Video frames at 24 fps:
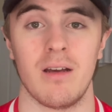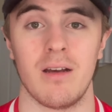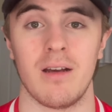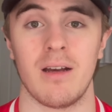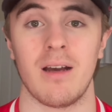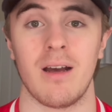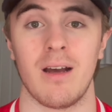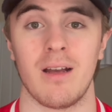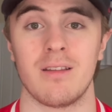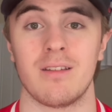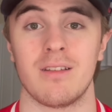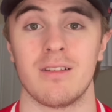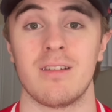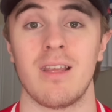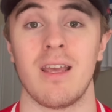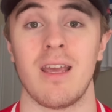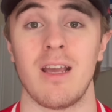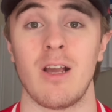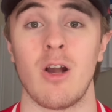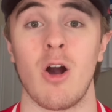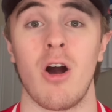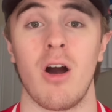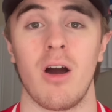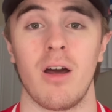to
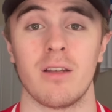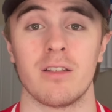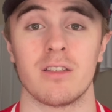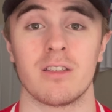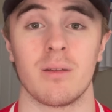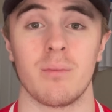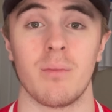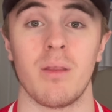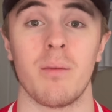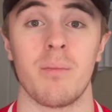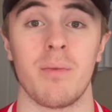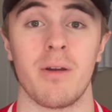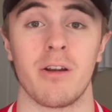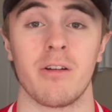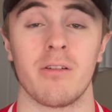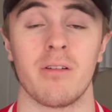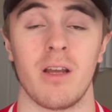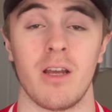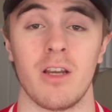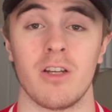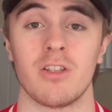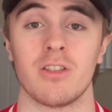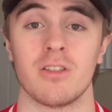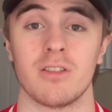take on some of the bigger
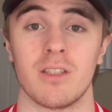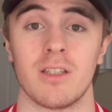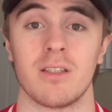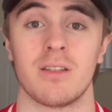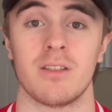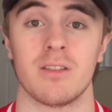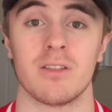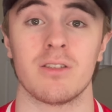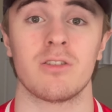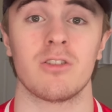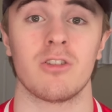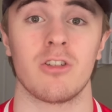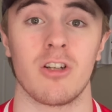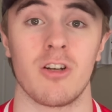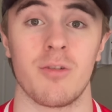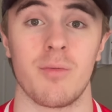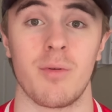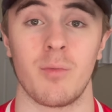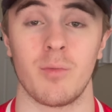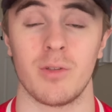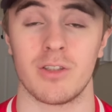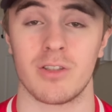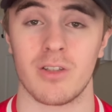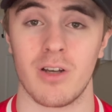nations at this
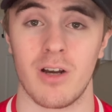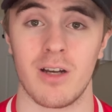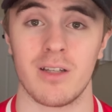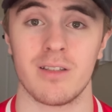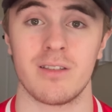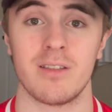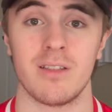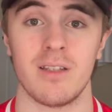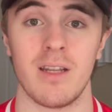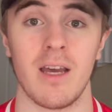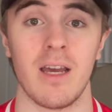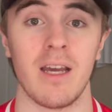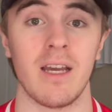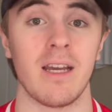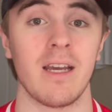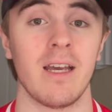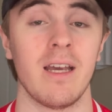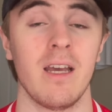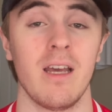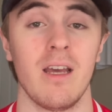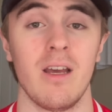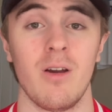tournament. We saw it today.